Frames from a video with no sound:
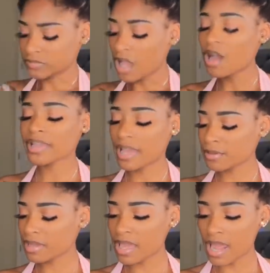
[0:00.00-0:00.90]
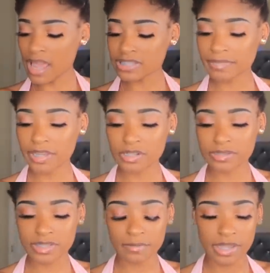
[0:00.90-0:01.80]
Oh yeah, I got some hair
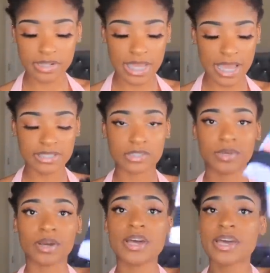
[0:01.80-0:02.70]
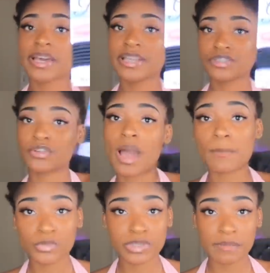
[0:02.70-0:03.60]
some hair ties as well. Cause you know I'm
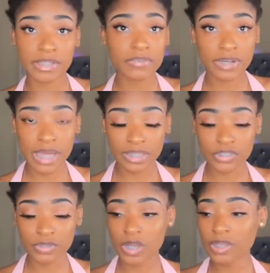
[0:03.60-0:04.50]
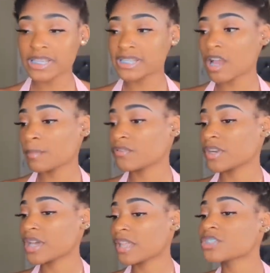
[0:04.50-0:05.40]
using everything from the Dollar Tree. The only things I can be from
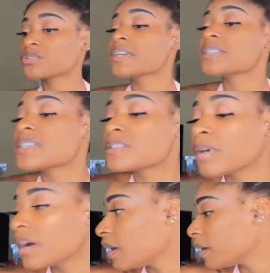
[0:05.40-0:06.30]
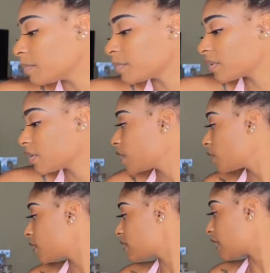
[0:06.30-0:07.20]
the Dollar Tree is this um
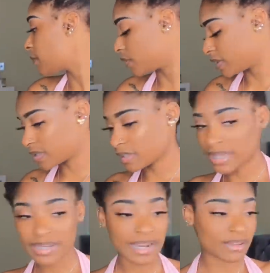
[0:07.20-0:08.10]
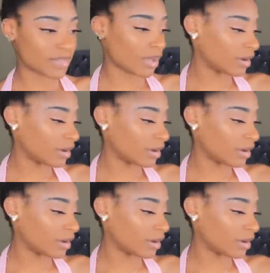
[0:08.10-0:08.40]
where's that ponytail that, that I found